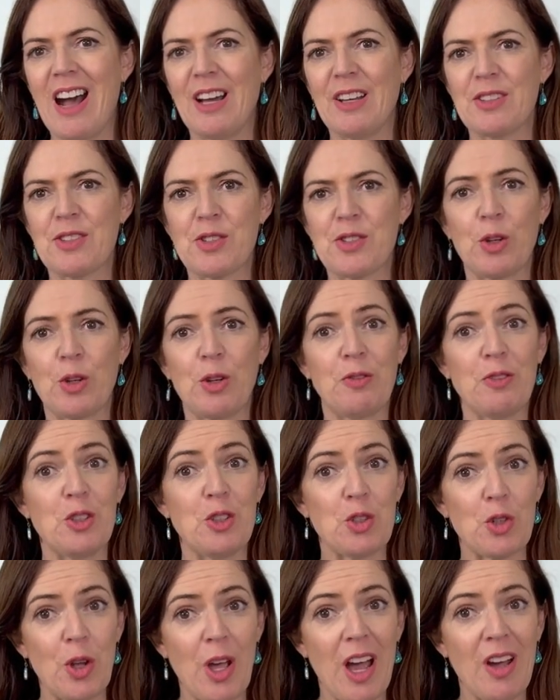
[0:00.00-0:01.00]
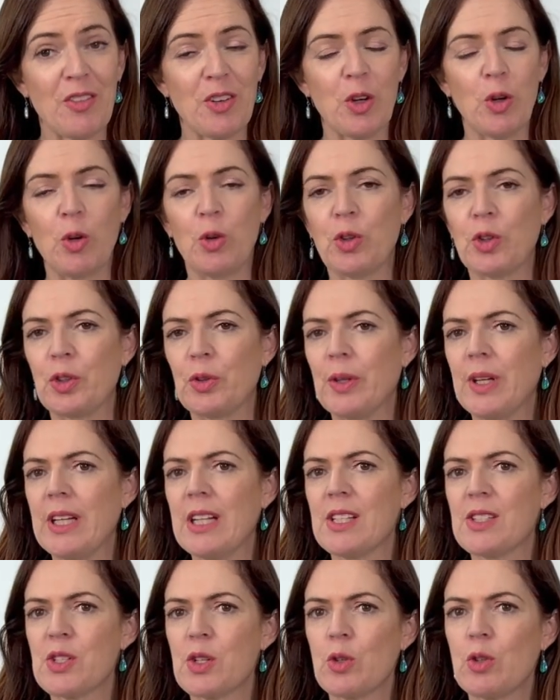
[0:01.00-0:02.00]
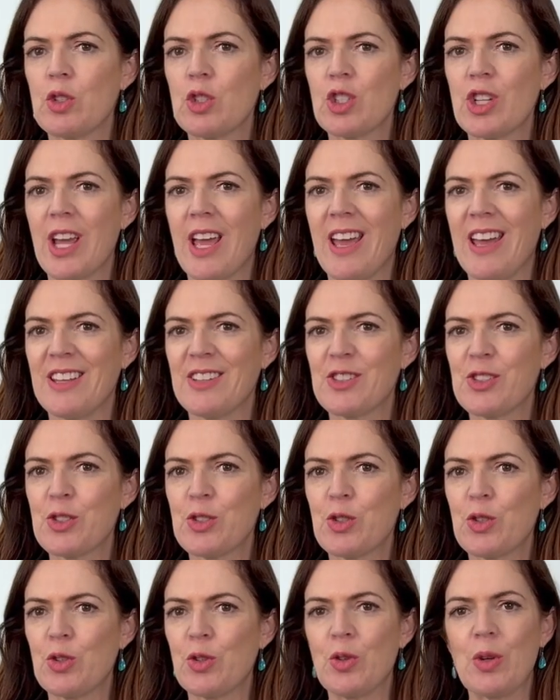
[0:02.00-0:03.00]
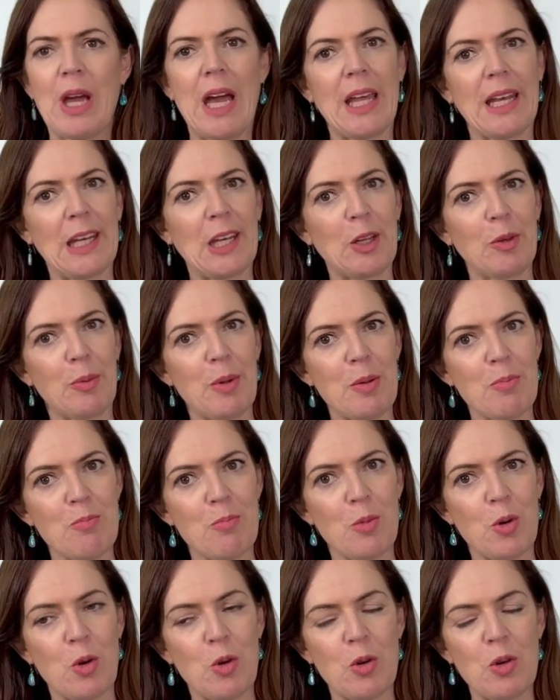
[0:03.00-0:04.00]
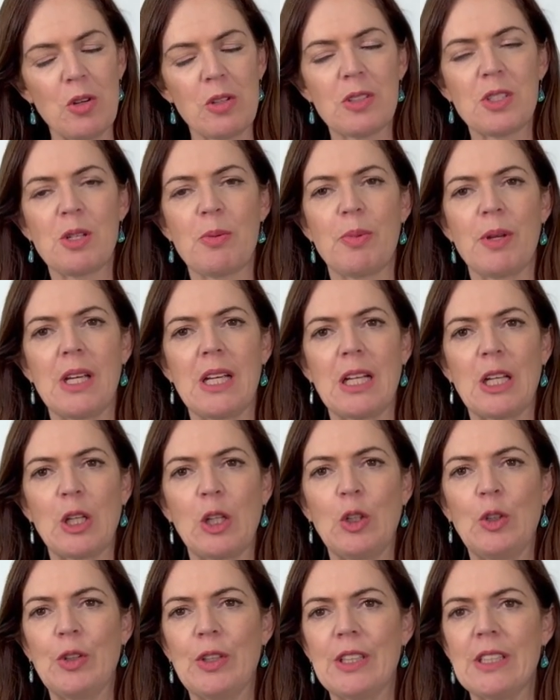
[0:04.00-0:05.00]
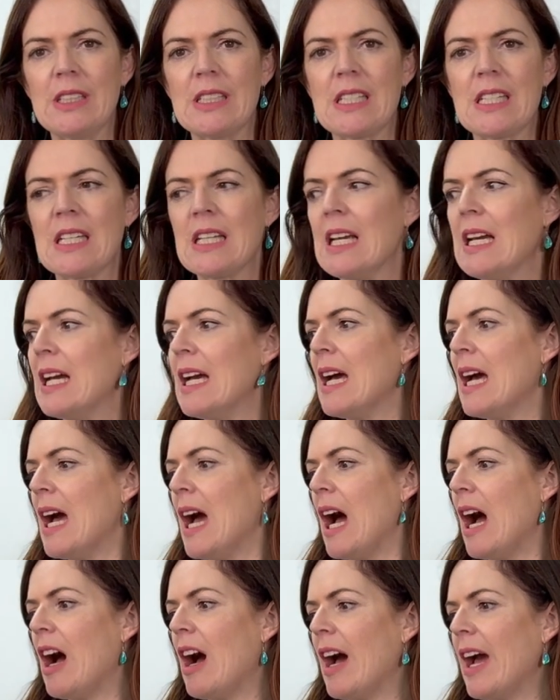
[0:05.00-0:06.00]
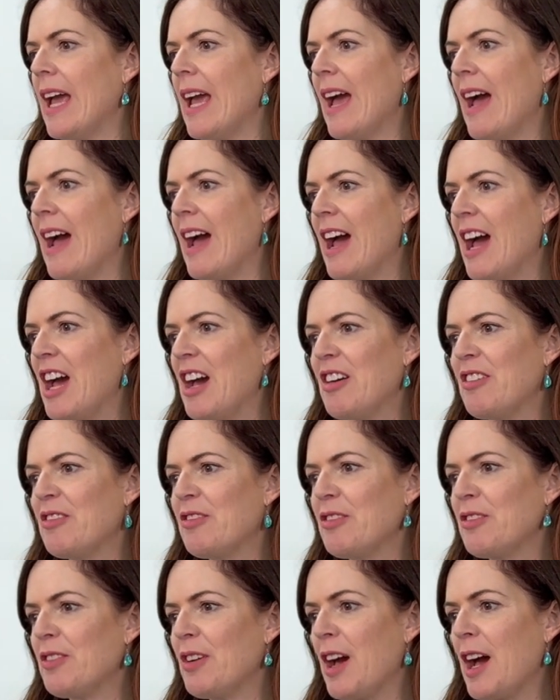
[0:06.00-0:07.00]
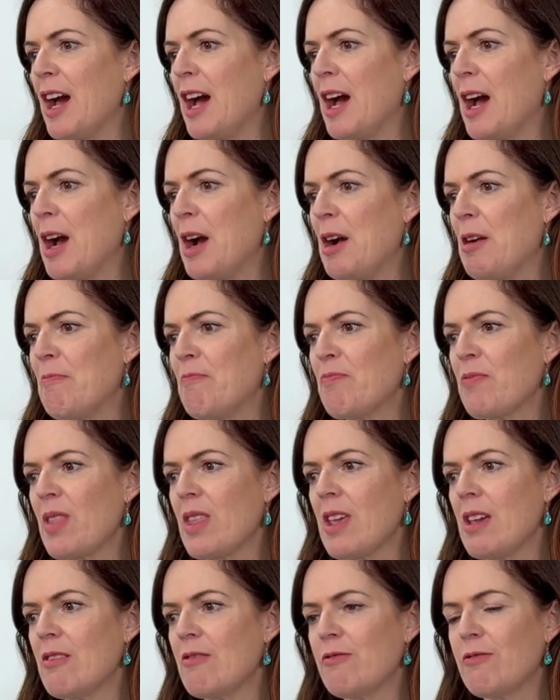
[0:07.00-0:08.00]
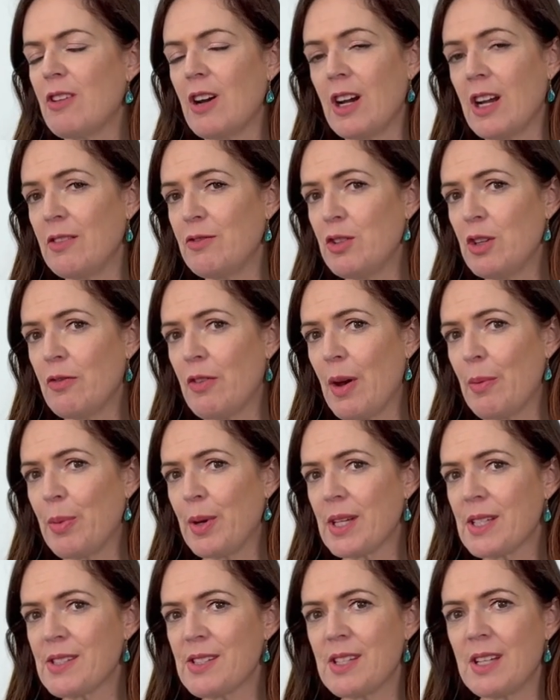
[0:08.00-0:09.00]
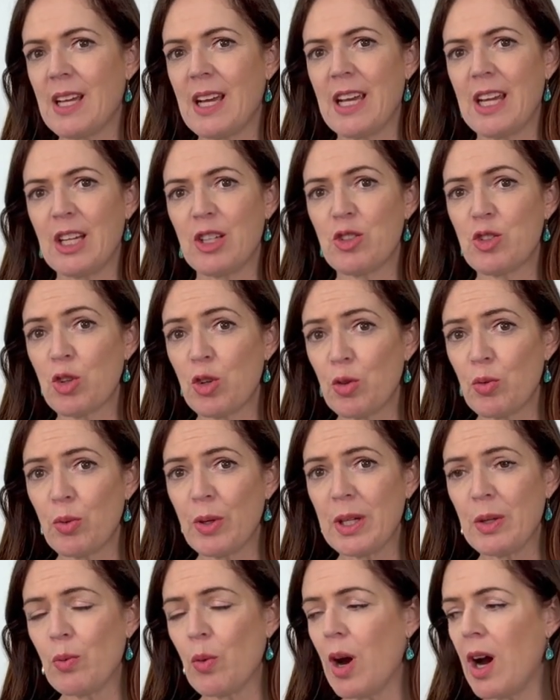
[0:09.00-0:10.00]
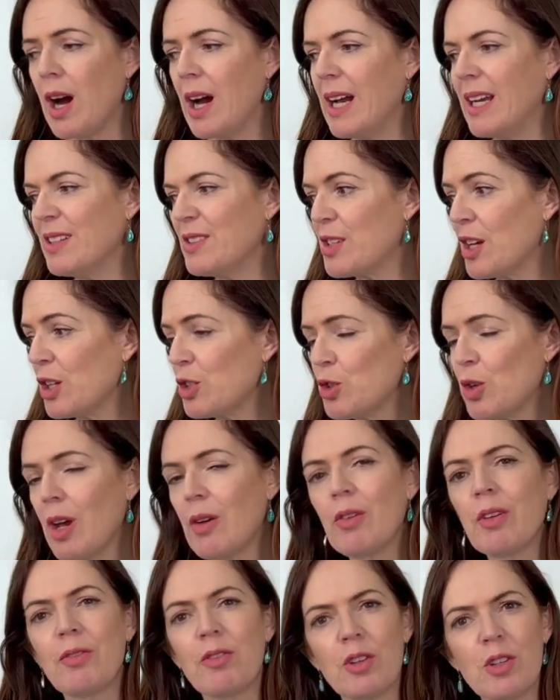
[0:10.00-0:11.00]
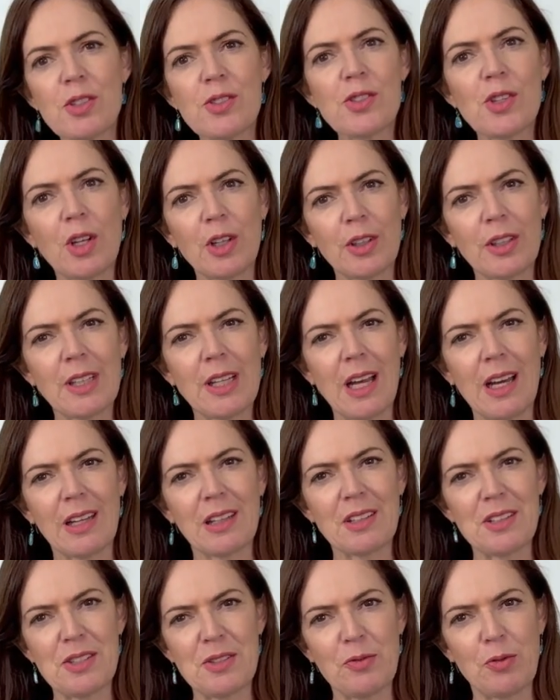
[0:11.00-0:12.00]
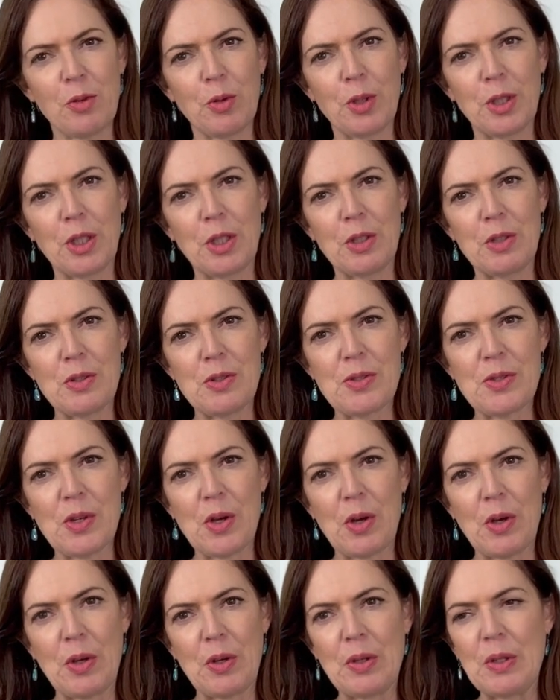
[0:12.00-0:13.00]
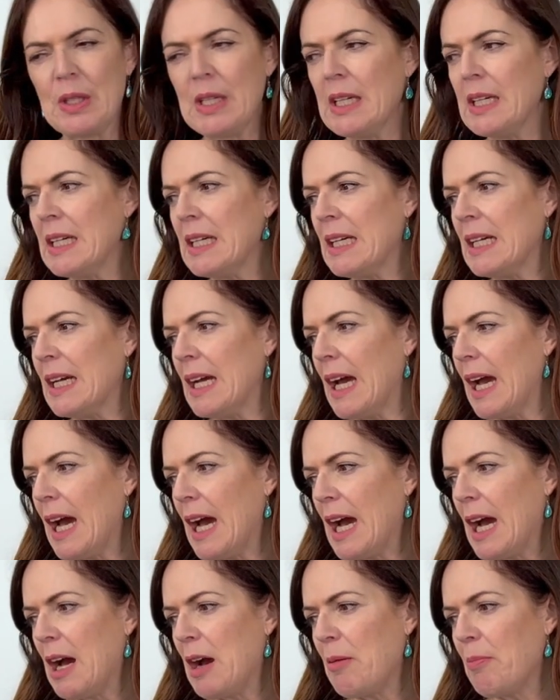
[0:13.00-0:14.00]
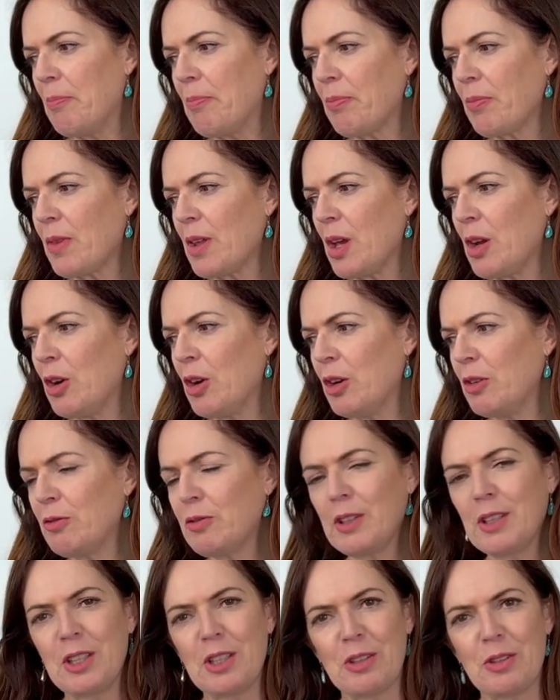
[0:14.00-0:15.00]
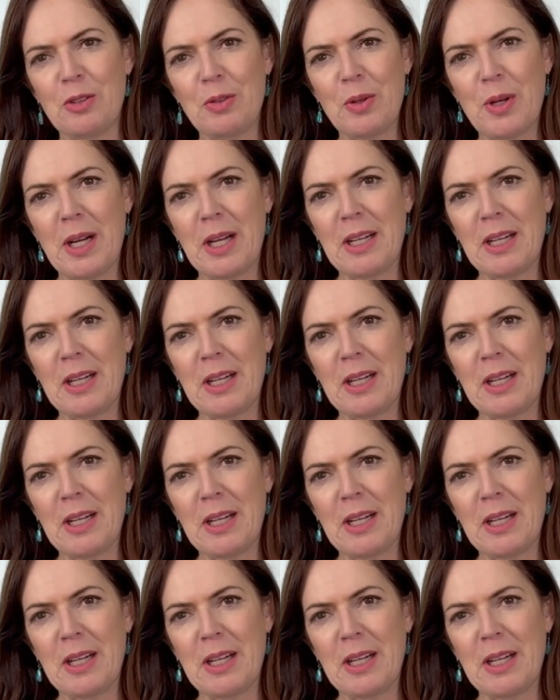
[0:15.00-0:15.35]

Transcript: So if you do have an order in, it's a good chance to add a little bit more to be included. I have 5 new fabrics today, 2 rewinds. I do have a few solid colours for you, so hopefully you